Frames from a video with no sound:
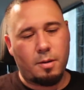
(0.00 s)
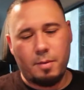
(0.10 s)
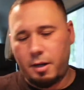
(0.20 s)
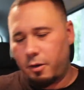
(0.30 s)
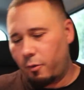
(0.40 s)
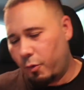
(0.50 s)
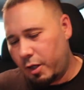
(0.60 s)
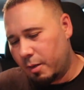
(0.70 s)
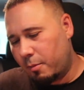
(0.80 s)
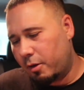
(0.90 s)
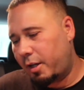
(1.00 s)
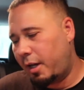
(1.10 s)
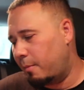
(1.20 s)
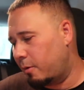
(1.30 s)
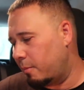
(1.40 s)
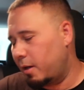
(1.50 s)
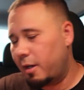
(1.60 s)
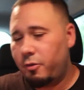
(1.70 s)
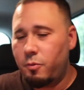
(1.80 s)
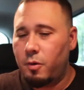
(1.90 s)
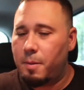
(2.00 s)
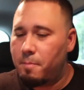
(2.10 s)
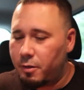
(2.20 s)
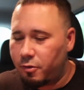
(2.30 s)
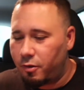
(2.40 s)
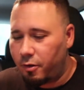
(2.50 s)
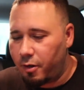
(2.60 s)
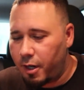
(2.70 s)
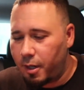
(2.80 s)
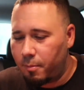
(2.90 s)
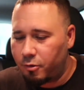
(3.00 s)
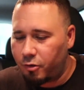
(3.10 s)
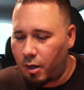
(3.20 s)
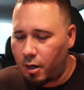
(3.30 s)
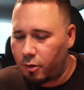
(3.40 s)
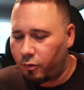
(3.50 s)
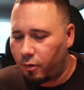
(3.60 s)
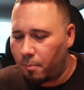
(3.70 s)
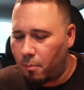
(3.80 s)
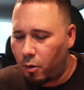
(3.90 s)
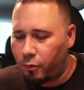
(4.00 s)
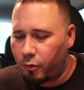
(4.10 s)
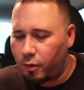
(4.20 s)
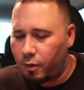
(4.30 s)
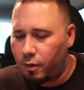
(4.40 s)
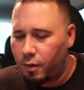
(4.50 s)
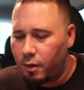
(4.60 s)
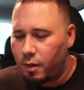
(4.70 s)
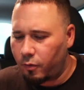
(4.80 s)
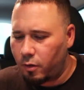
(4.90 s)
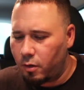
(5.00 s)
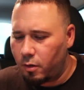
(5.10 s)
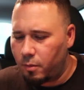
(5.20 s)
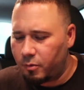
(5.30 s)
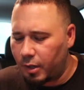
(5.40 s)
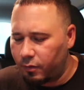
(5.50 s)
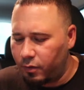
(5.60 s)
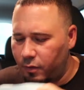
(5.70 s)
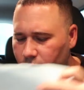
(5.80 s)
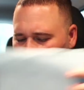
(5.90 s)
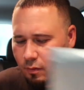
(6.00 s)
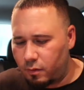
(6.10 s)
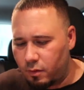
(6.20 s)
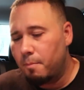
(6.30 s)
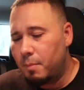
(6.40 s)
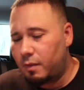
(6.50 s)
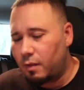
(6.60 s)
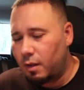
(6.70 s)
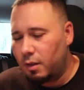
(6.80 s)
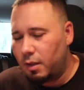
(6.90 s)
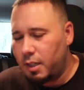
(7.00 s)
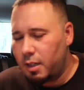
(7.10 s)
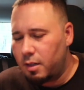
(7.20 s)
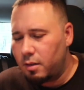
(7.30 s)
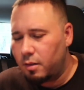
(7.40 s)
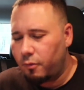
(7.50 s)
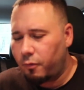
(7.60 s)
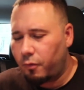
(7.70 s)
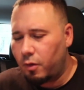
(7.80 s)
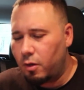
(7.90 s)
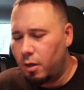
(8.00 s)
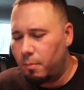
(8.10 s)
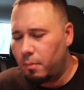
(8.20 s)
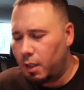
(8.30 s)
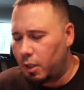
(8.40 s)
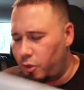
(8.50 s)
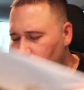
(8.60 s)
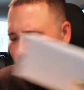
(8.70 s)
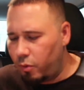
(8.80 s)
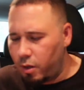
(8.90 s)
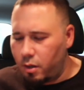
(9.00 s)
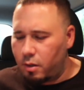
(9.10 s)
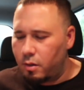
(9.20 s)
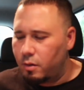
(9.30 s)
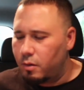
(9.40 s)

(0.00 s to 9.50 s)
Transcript: I'm not gonna read them on camera, but I do wanna mention your name. A shout out to Martha from Texas. Miss Alina from Illinois.